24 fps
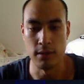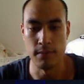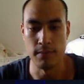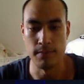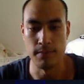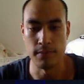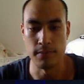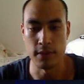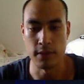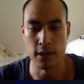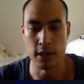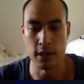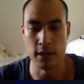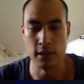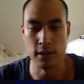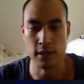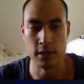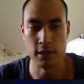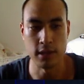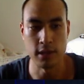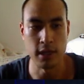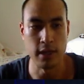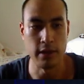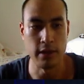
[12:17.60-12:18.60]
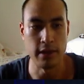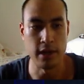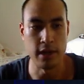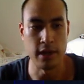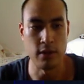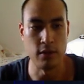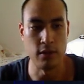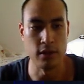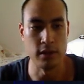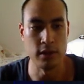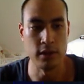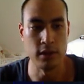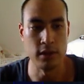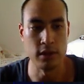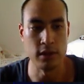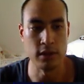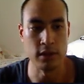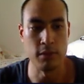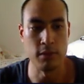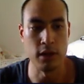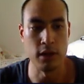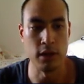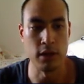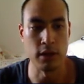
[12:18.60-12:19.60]
I can scale that one to
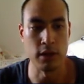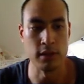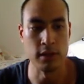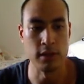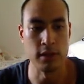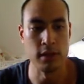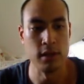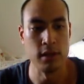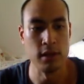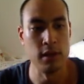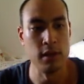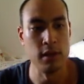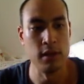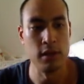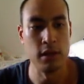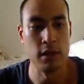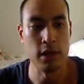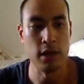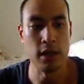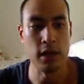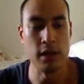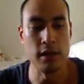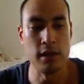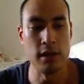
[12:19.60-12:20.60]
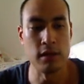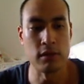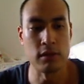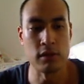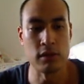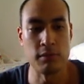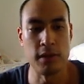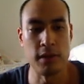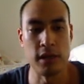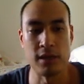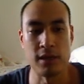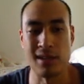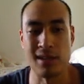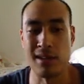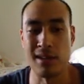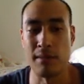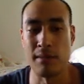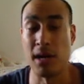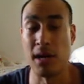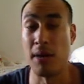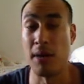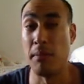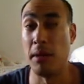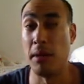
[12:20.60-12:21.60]
smaller, because again, these are spells that I'm
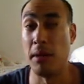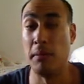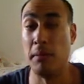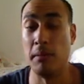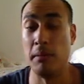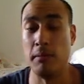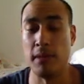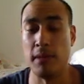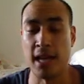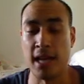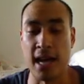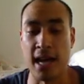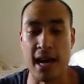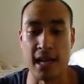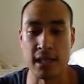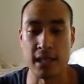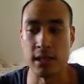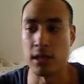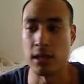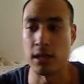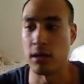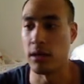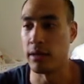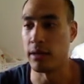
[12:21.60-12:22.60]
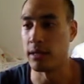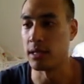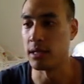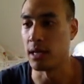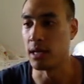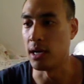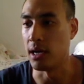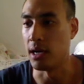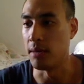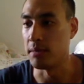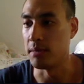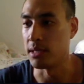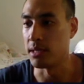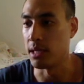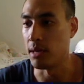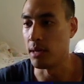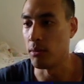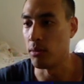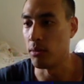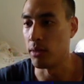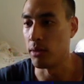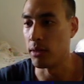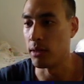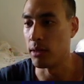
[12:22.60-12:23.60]
not maybe casting all the time.
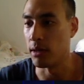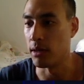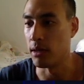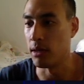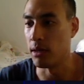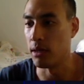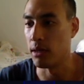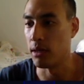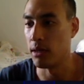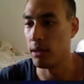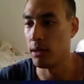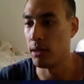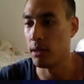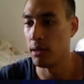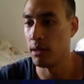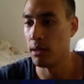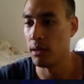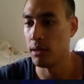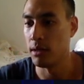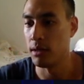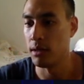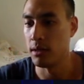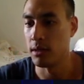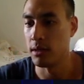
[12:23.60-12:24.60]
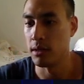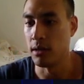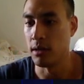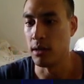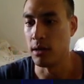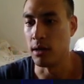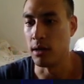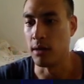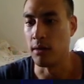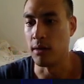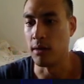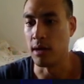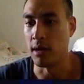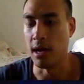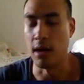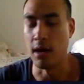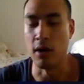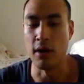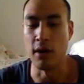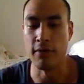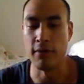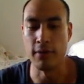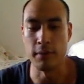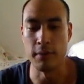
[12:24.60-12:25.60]
Same with, you know, how
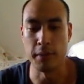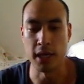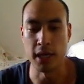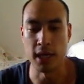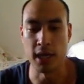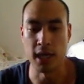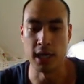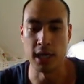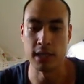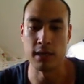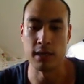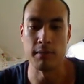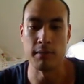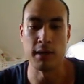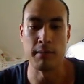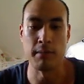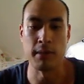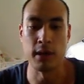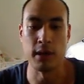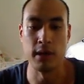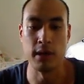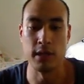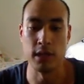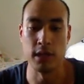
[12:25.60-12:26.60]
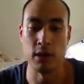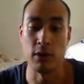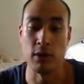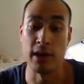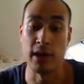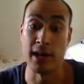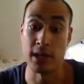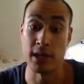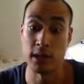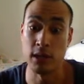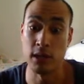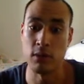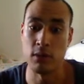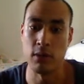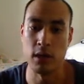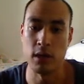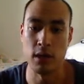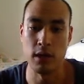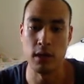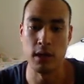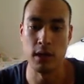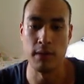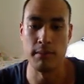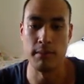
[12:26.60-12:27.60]
often am I casting my party gel? Well, actually, quite a
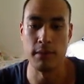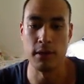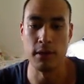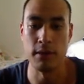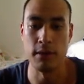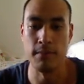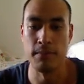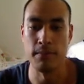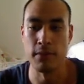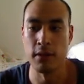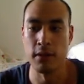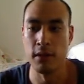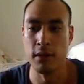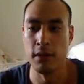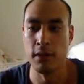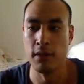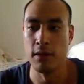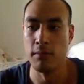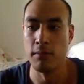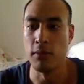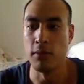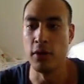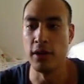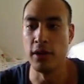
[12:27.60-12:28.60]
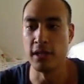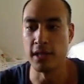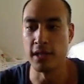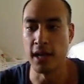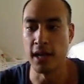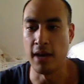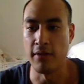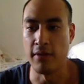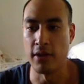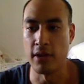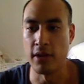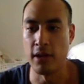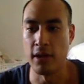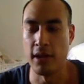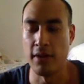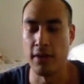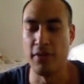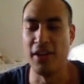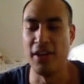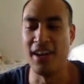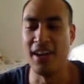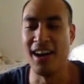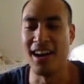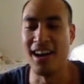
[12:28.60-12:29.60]
lot. But point is, I have it
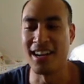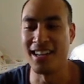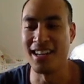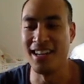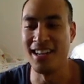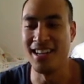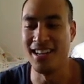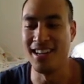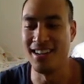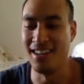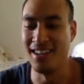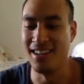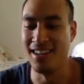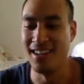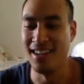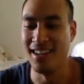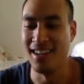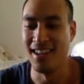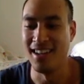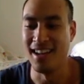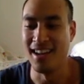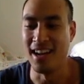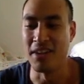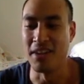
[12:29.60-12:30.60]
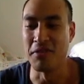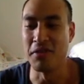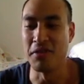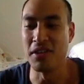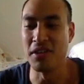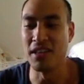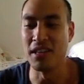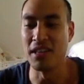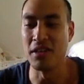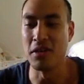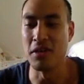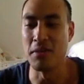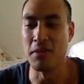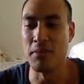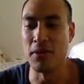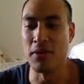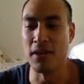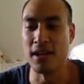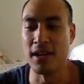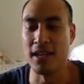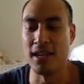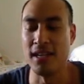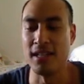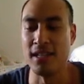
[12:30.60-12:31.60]
hotkeyed, and really the only point
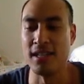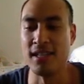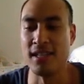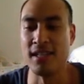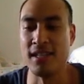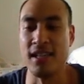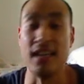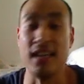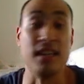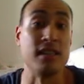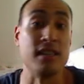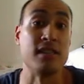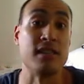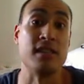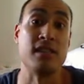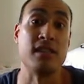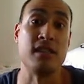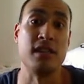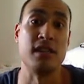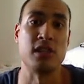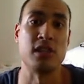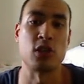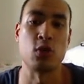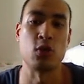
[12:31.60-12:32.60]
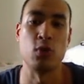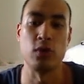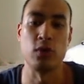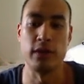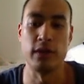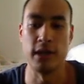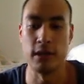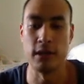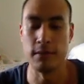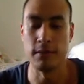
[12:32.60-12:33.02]
I need to see it is to see its cooldown.